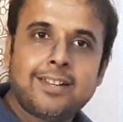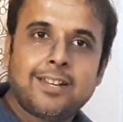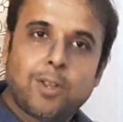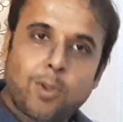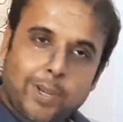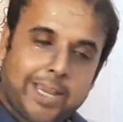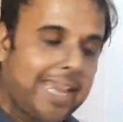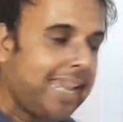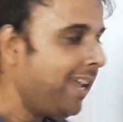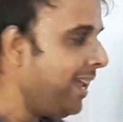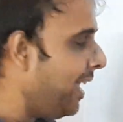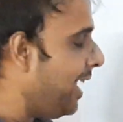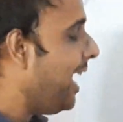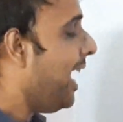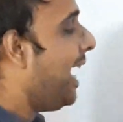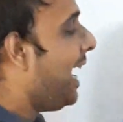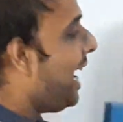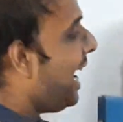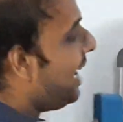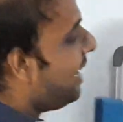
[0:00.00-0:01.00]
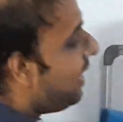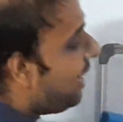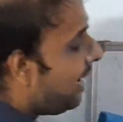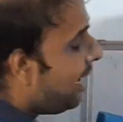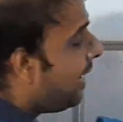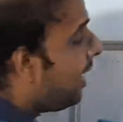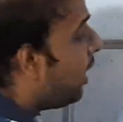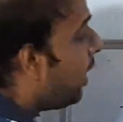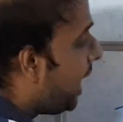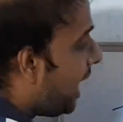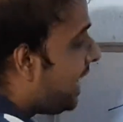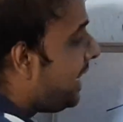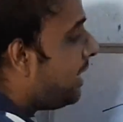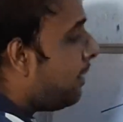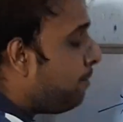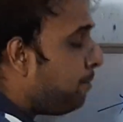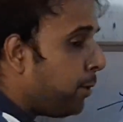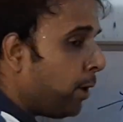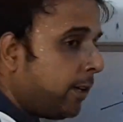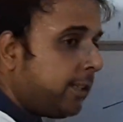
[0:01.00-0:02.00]
Okay, and in the
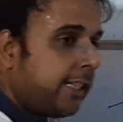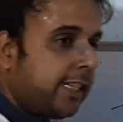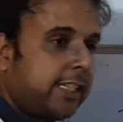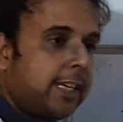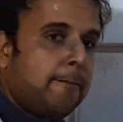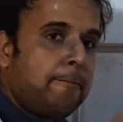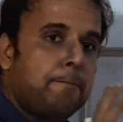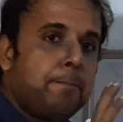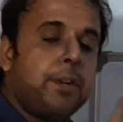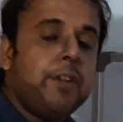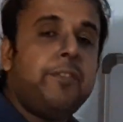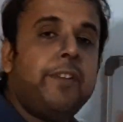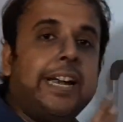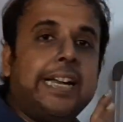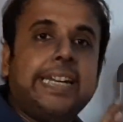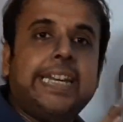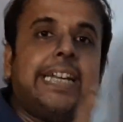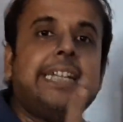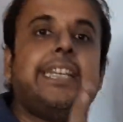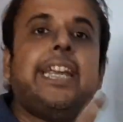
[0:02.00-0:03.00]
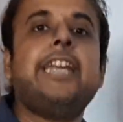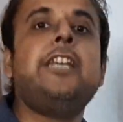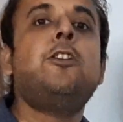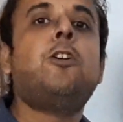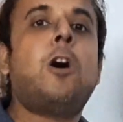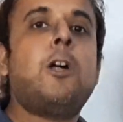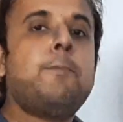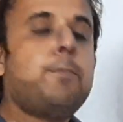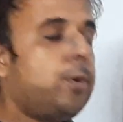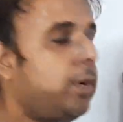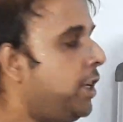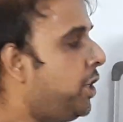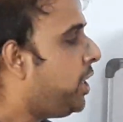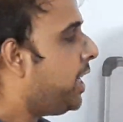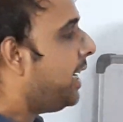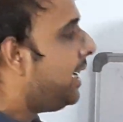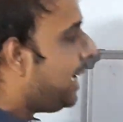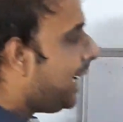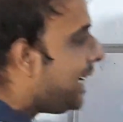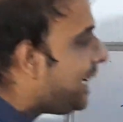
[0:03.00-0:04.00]
process of preventing the
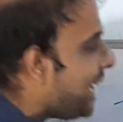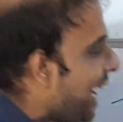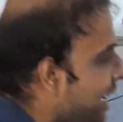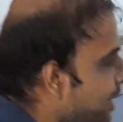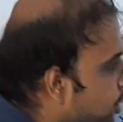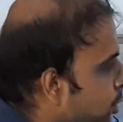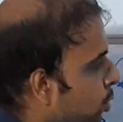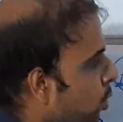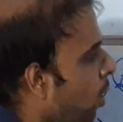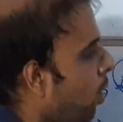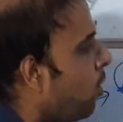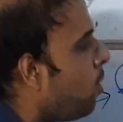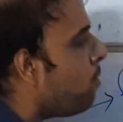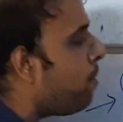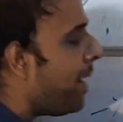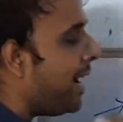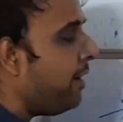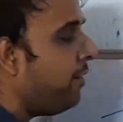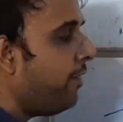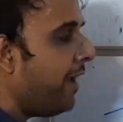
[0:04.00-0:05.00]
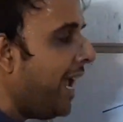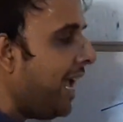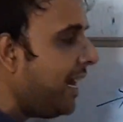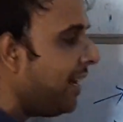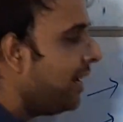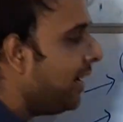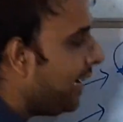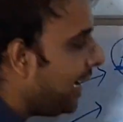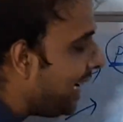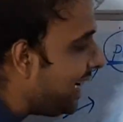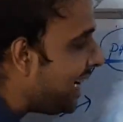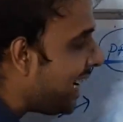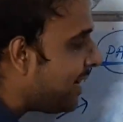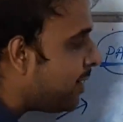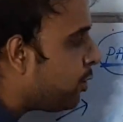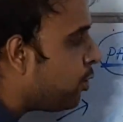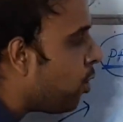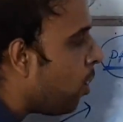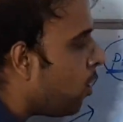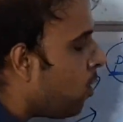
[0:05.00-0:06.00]
incorporation, it has to occupy where? It has
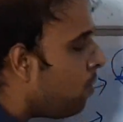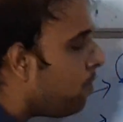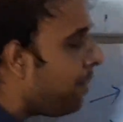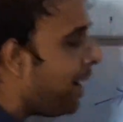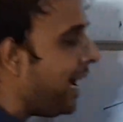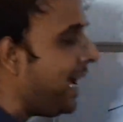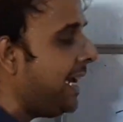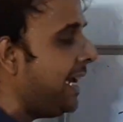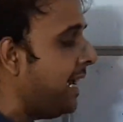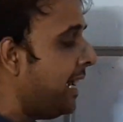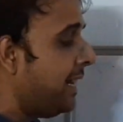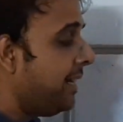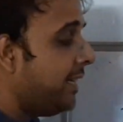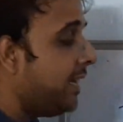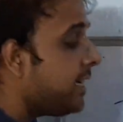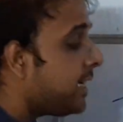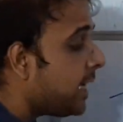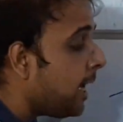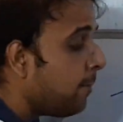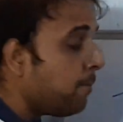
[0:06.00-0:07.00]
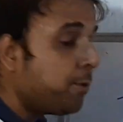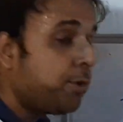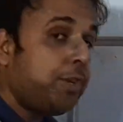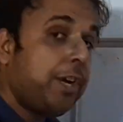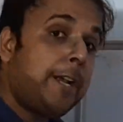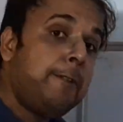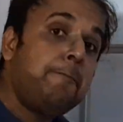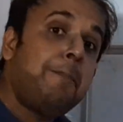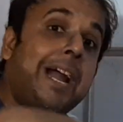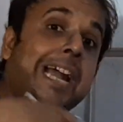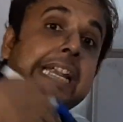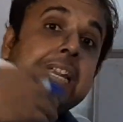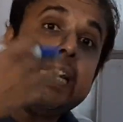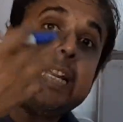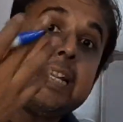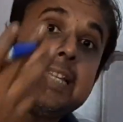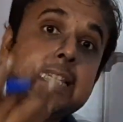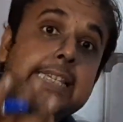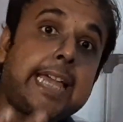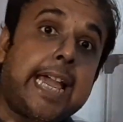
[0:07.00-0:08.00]
to occupy the substrate
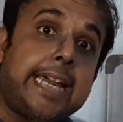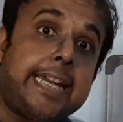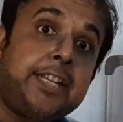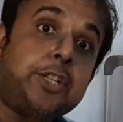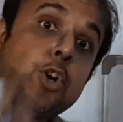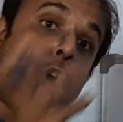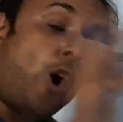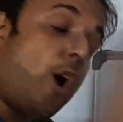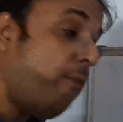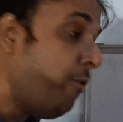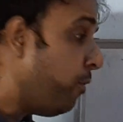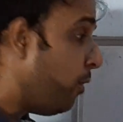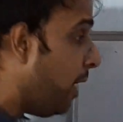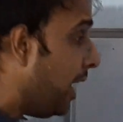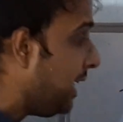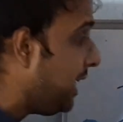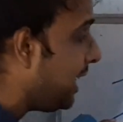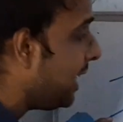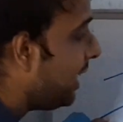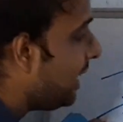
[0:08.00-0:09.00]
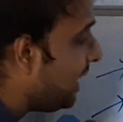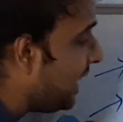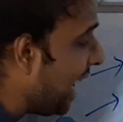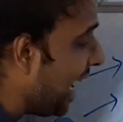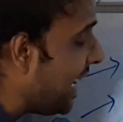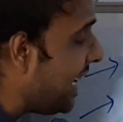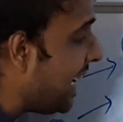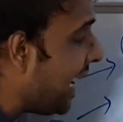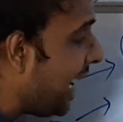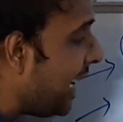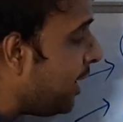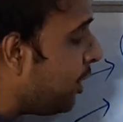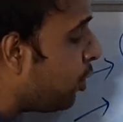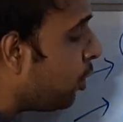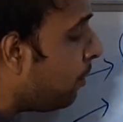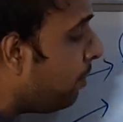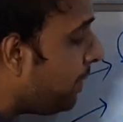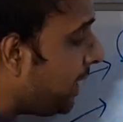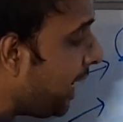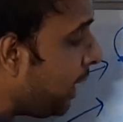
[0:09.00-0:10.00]
binding site of what?
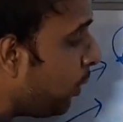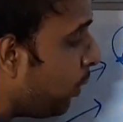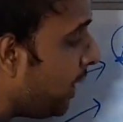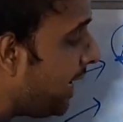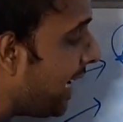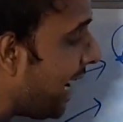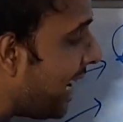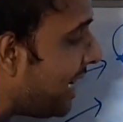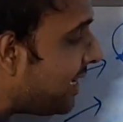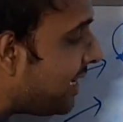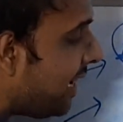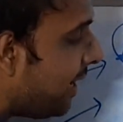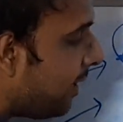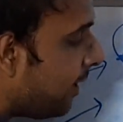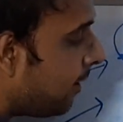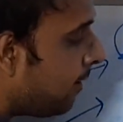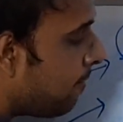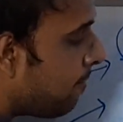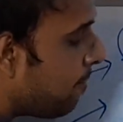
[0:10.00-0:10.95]
Dihydropteroic acid.